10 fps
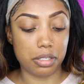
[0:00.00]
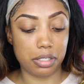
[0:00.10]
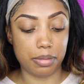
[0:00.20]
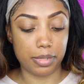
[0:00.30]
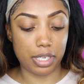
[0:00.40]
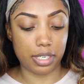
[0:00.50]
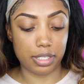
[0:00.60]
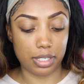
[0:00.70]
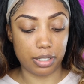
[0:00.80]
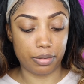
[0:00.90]
seems like
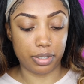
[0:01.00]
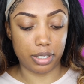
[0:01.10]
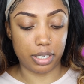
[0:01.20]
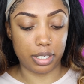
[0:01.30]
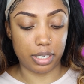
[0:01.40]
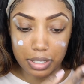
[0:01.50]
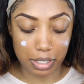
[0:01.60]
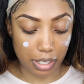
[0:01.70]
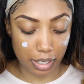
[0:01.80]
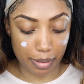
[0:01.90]
it's gonna really
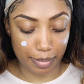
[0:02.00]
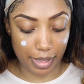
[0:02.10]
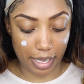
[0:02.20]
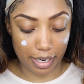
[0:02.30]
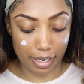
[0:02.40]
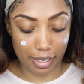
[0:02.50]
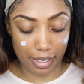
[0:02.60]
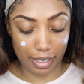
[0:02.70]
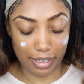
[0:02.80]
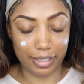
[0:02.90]
suck up
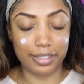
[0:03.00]
that